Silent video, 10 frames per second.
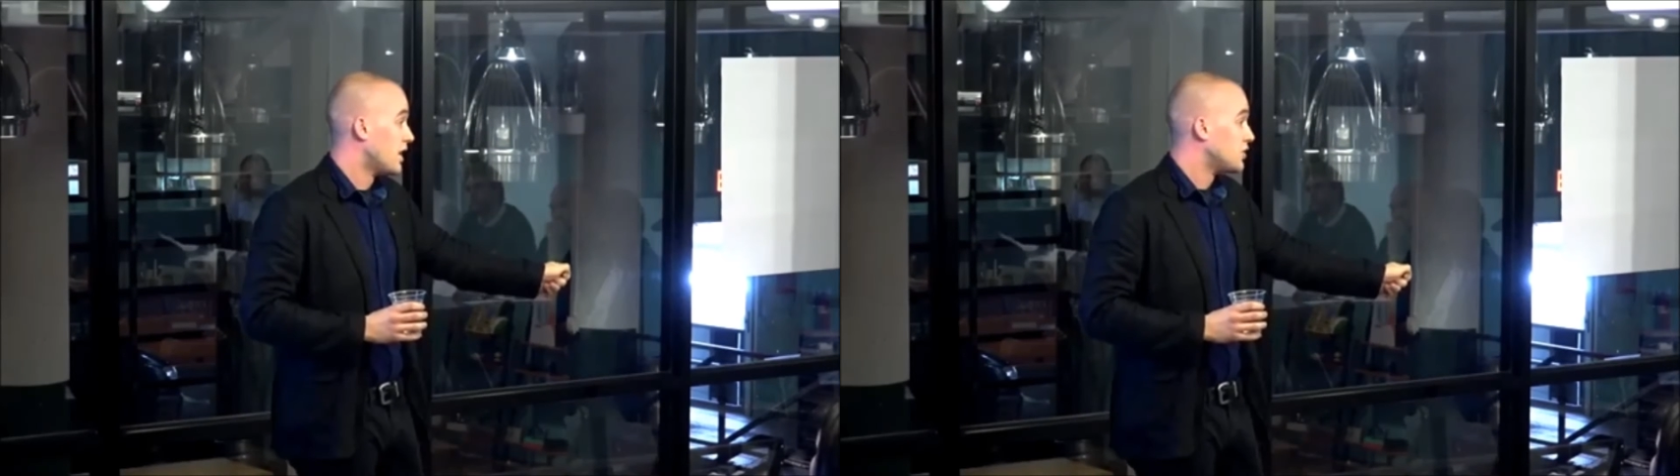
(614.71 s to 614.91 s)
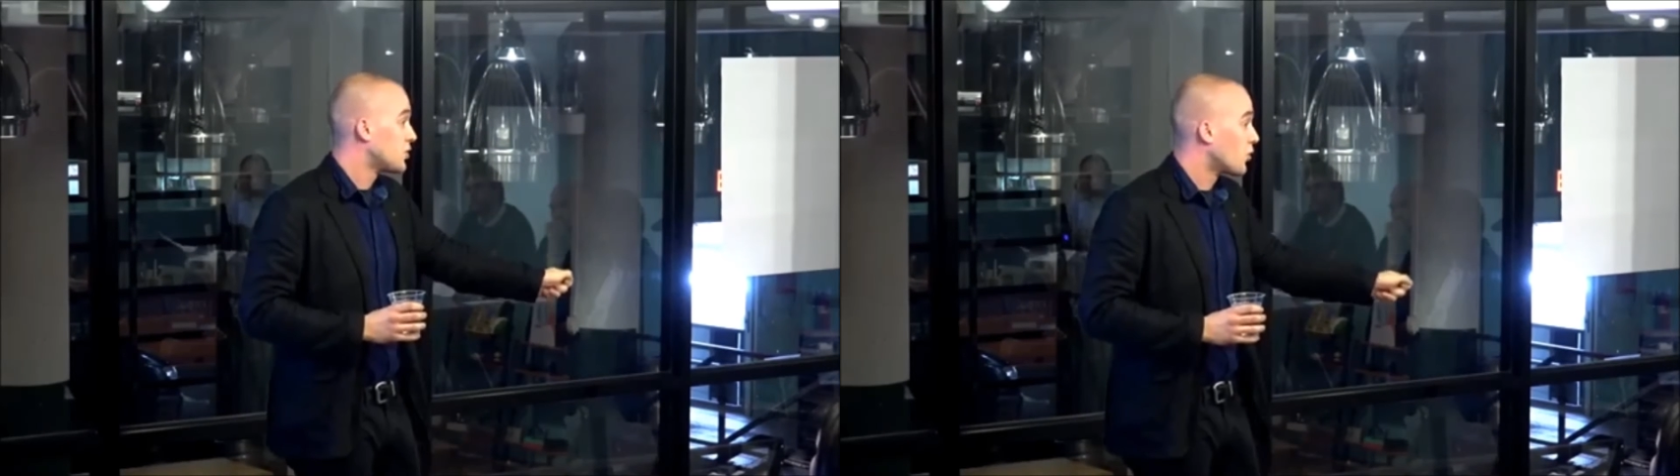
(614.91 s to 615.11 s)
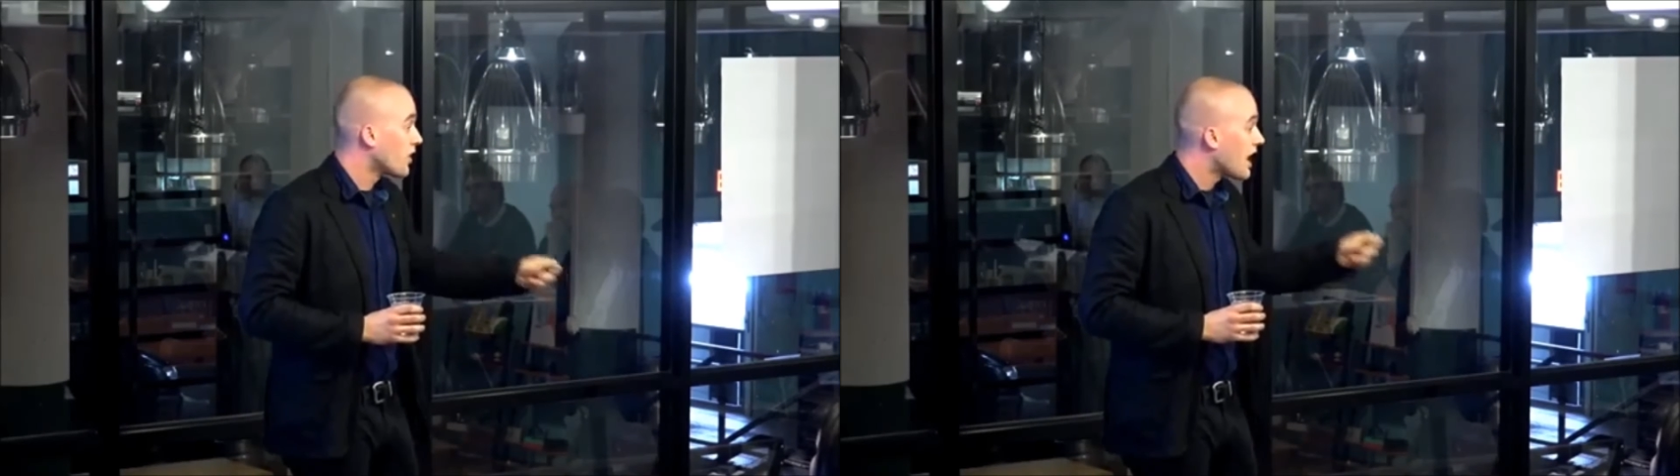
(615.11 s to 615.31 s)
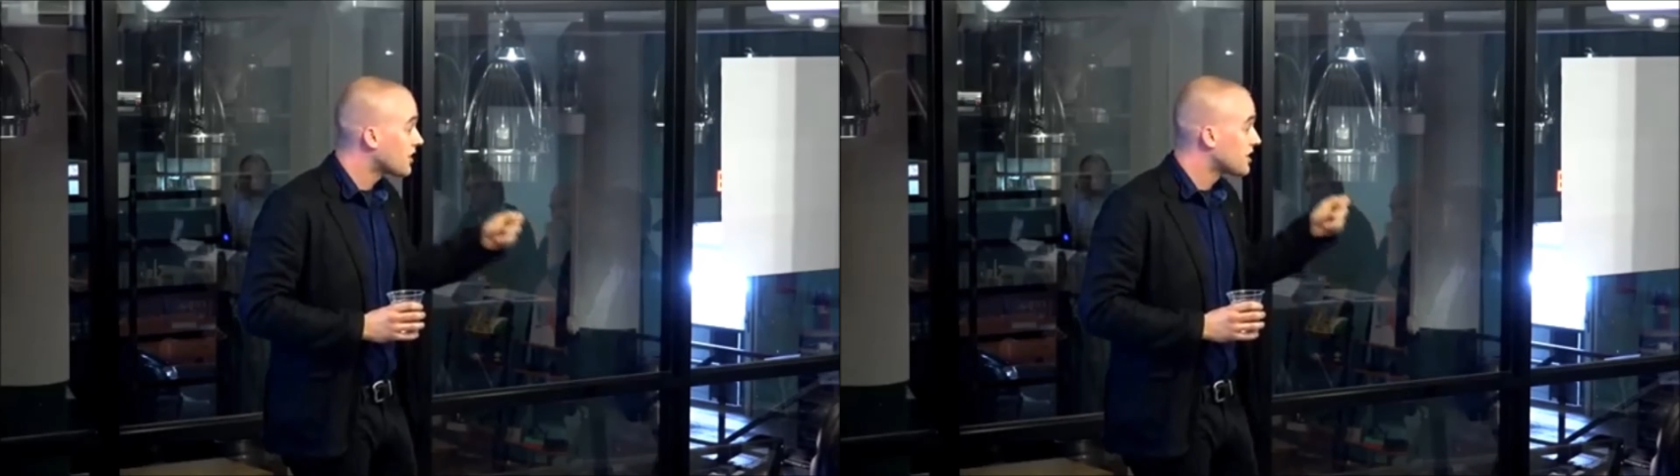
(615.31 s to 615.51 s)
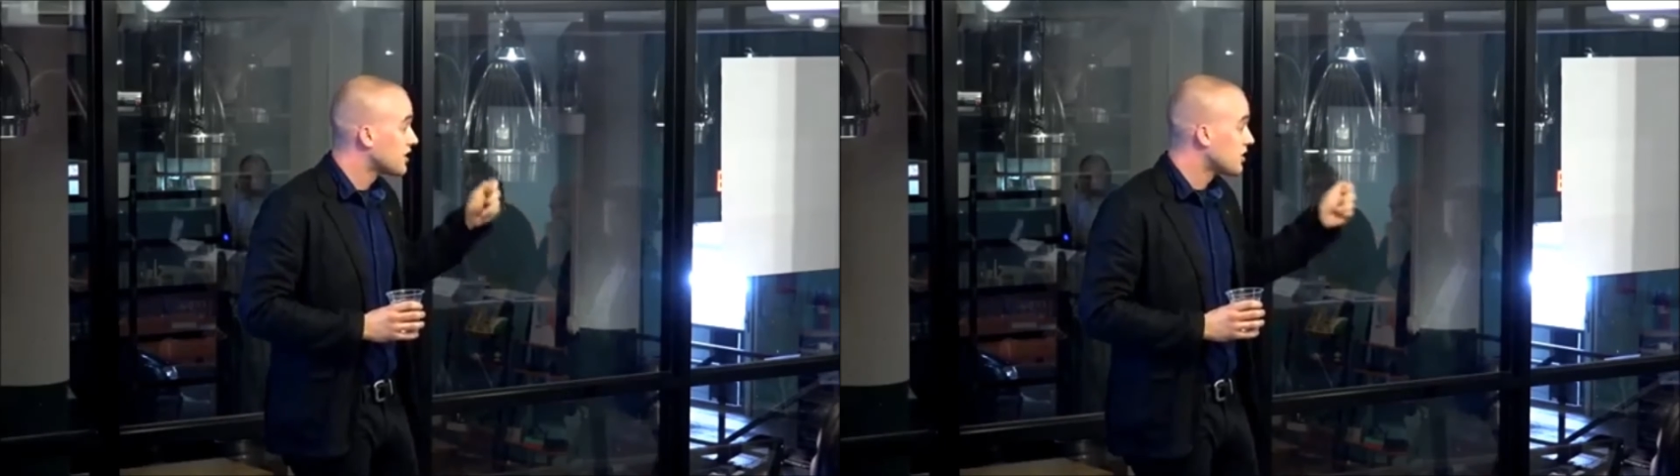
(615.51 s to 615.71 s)
So we're
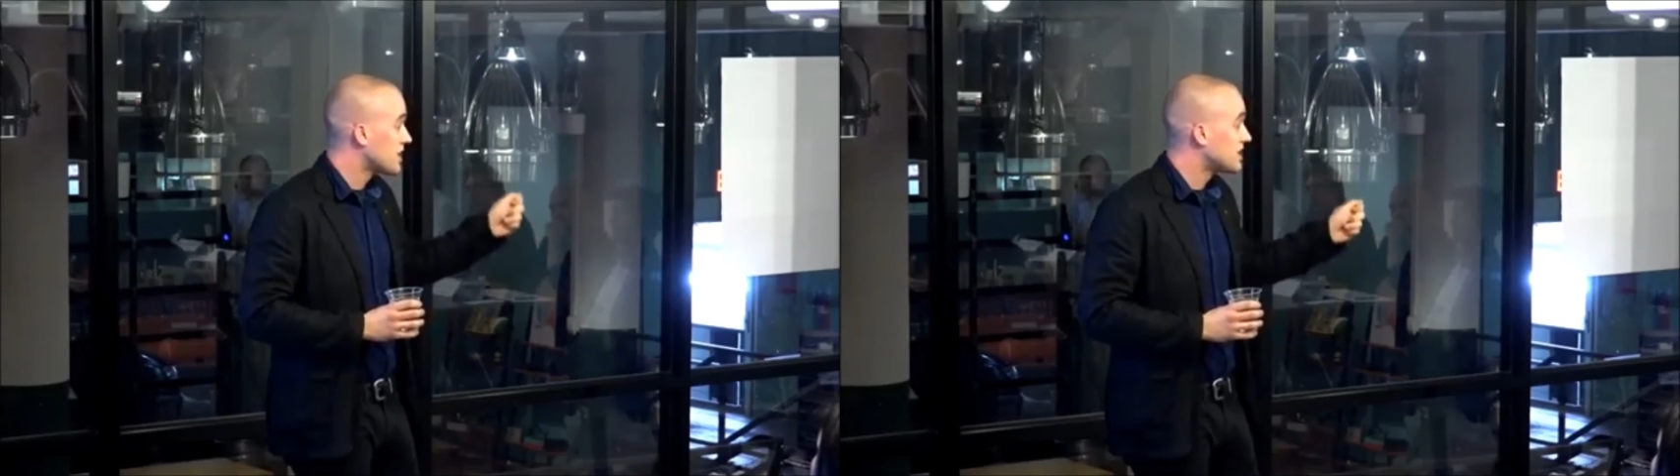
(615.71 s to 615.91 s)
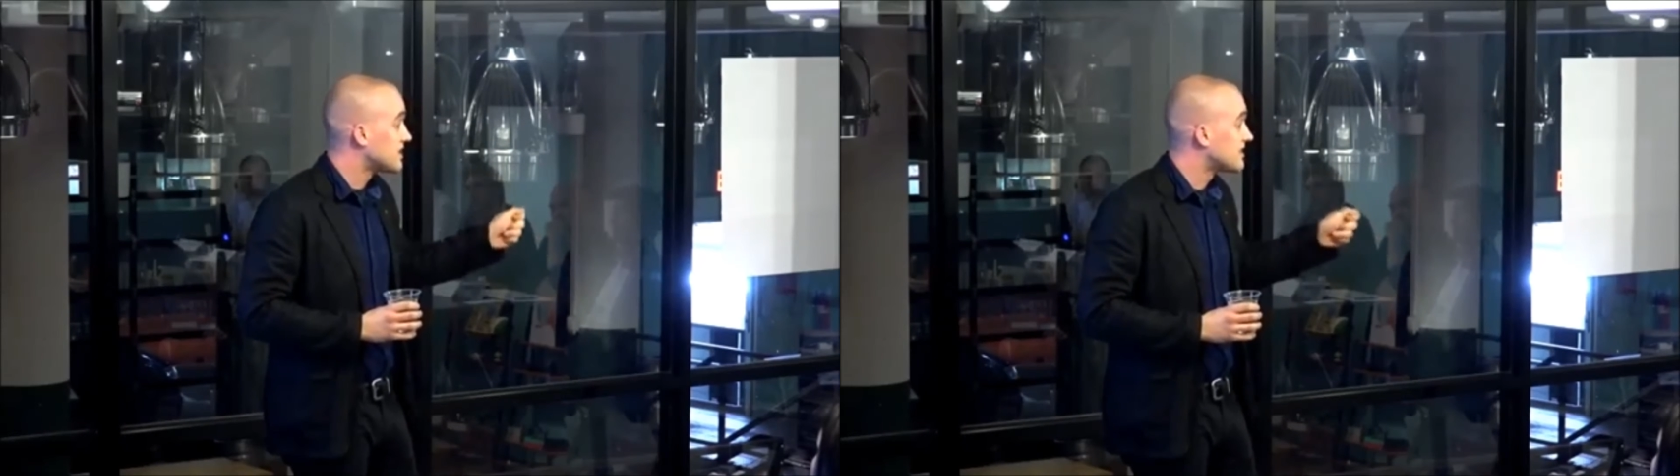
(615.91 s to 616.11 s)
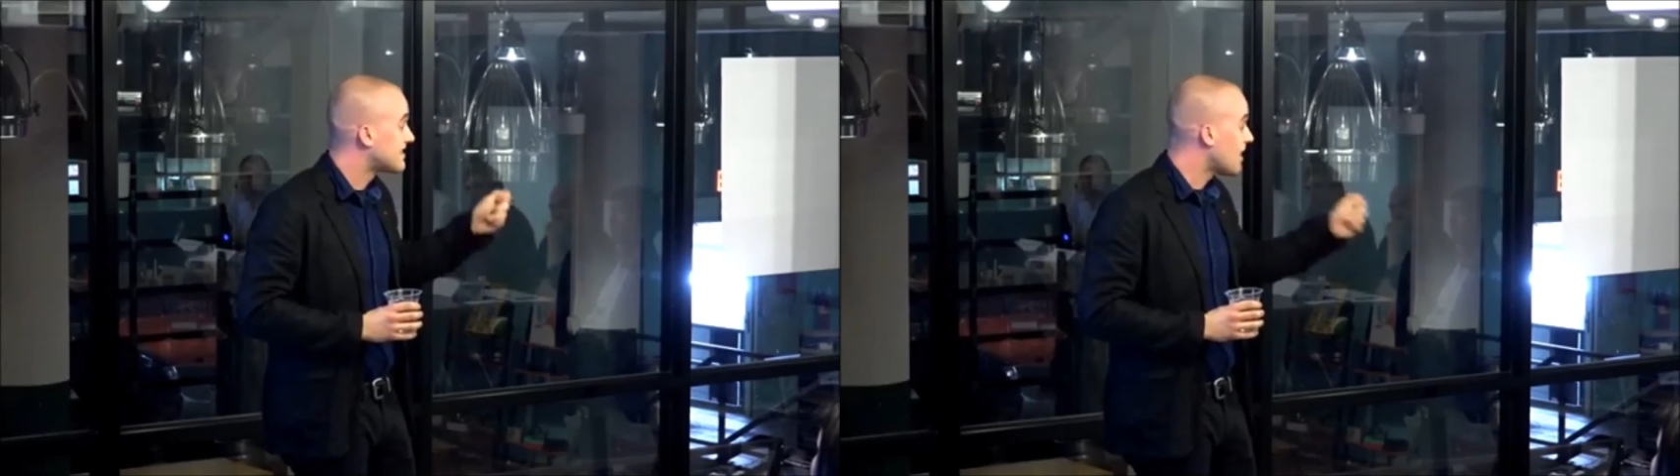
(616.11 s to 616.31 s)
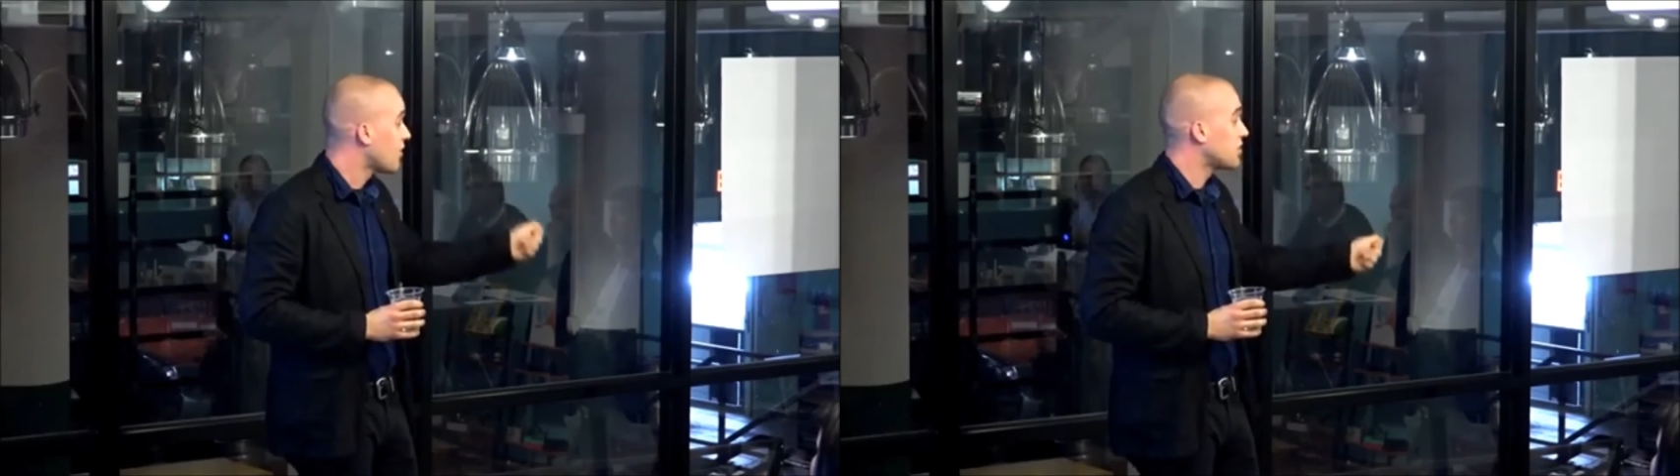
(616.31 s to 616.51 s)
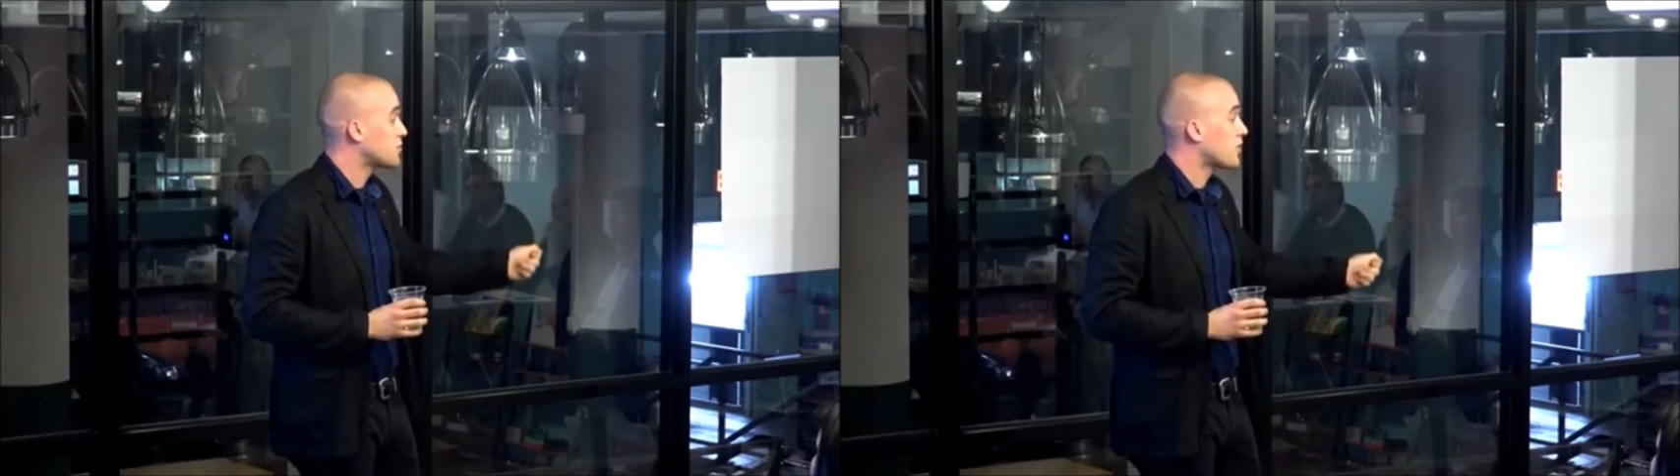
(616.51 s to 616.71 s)
actually looking to sell
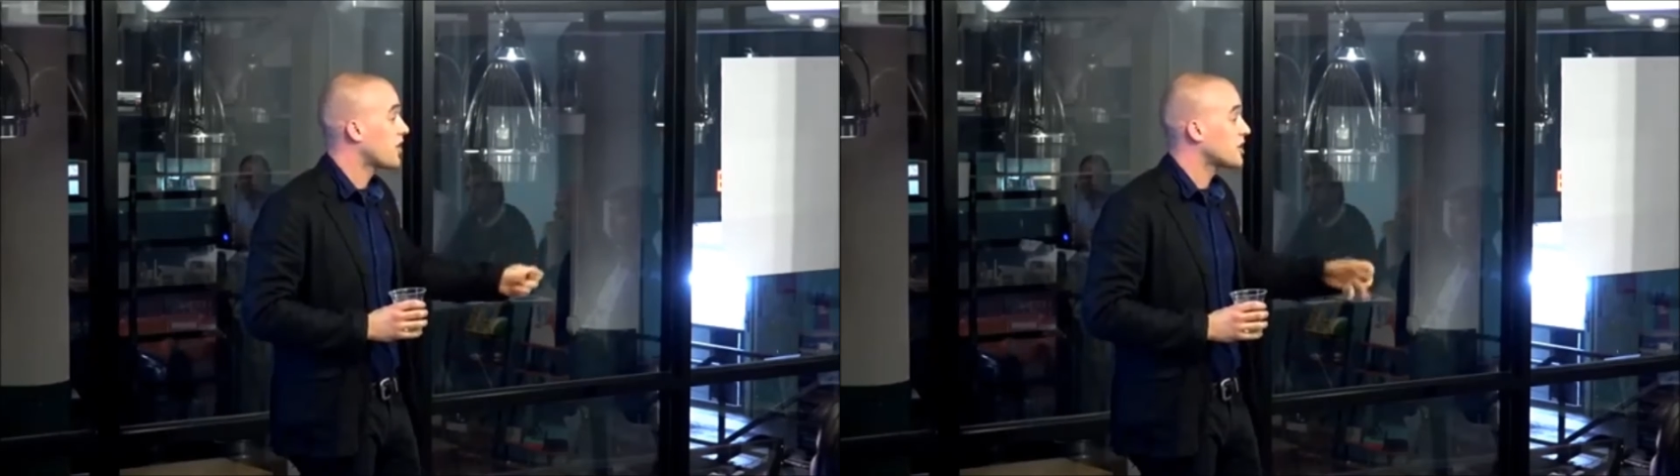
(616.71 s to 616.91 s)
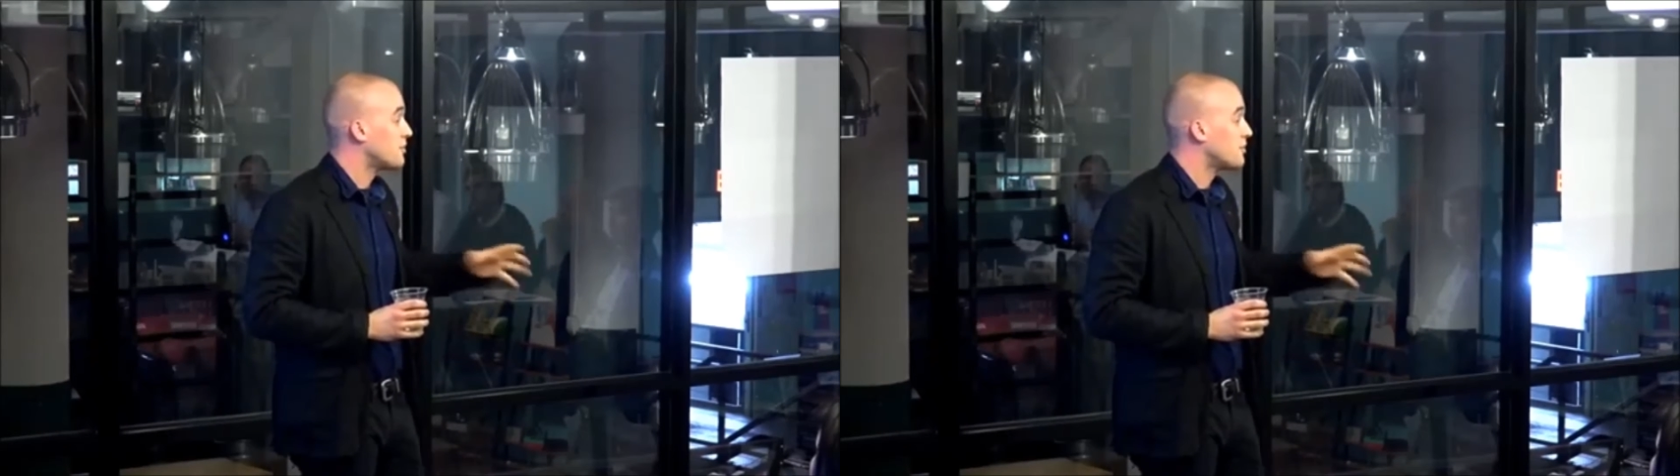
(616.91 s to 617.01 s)
this product